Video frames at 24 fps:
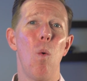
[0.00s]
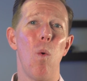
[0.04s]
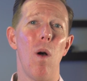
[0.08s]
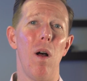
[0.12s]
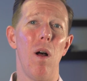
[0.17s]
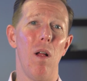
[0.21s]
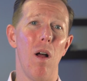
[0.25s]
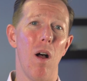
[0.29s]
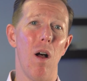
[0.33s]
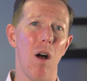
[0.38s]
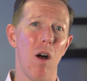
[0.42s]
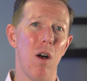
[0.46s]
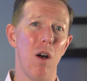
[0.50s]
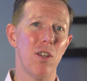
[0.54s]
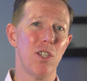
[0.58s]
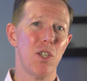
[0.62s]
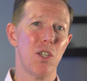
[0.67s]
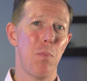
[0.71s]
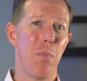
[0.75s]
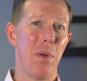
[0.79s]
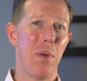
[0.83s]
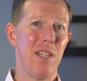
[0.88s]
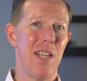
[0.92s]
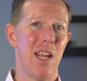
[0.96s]
while
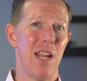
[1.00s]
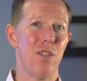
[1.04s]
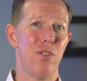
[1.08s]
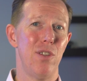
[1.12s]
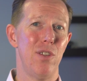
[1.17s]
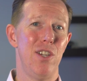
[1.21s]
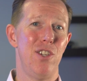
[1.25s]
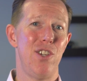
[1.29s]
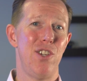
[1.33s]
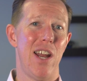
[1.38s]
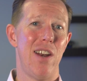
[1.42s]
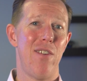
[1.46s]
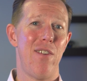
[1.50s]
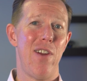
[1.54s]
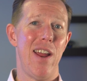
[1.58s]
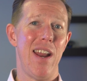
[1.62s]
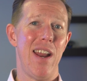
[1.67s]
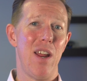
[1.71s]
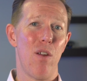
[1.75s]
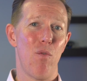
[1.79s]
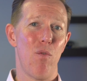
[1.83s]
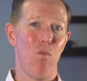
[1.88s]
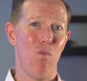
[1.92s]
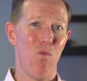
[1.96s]
also potentially
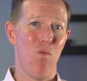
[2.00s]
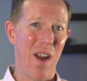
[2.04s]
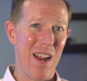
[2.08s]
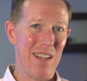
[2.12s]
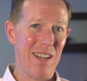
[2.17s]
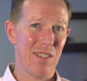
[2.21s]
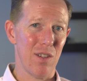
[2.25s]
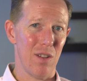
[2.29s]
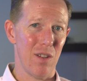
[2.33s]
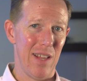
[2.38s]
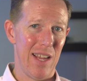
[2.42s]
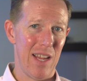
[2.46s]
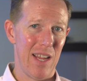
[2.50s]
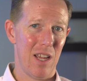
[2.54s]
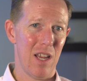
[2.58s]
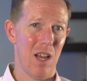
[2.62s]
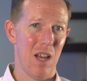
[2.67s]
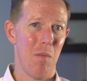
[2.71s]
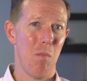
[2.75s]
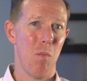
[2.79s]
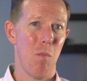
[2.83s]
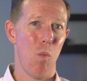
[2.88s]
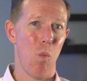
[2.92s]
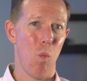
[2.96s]
generating rental
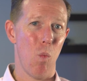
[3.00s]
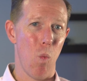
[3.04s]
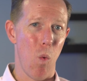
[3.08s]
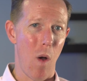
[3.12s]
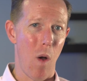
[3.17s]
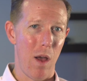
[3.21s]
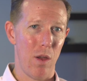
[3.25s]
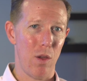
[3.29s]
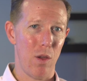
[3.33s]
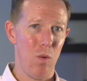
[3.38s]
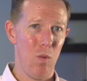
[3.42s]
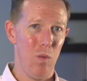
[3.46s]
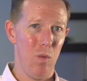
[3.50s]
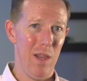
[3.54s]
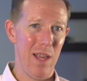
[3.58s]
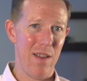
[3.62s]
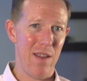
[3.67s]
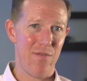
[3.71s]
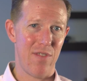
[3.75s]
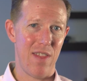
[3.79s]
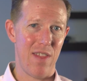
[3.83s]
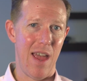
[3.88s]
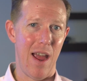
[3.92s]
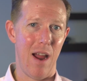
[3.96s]
income while you
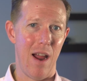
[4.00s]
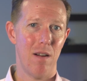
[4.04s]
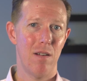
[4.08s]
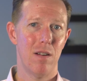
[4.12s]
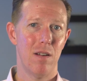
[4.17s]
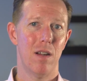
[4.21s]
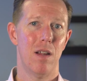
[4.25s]
live there.